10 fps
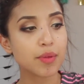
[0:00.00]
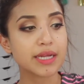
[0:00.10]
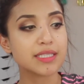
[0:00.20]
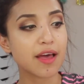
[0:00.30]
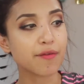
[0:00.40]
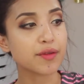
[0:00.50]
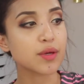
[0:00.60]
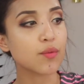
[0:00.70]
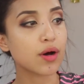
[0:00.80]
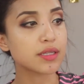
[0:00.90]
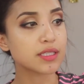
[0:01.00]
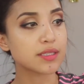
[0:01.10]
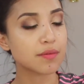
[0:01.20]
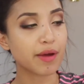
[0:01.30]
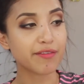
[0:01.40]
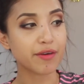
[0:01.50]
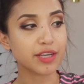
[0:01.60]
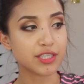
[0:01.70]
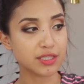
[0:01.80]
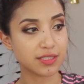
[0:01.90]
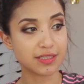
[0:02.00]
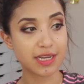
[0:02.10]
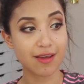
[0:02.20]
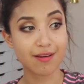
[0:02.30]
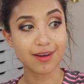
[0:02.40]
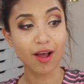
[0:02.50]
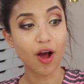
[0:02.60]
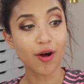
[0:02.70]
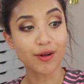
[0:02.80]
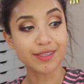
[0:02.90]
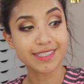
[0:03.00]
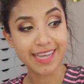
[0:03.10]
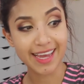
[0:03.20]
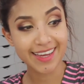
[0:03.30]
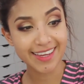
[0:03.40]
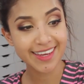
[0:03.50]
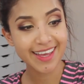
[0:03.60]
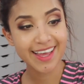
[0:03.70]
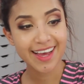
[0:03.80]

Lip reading: but I definitely want my foundation to stay on all day.